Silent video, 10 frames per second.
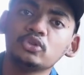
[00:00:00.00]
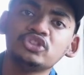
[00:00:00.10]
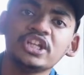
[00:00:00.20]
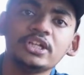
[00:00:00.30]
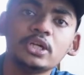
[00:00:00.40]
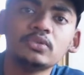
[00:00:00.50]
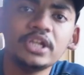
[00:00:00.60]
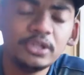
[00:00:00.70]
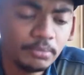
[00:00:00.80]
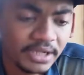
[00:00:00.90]
Go check it out,
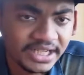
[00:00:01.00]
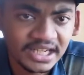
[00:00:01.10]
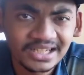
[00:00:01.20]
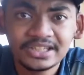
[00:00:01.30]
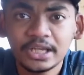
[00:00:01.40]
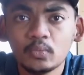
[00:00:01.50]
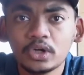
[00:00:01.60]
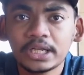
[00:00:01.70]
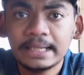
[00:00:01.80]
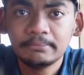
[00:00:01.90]
then you might understand
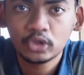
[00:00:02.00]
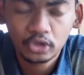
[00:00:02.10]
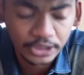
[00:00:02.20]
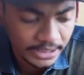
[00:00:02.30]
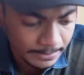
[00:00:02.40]
what I am talking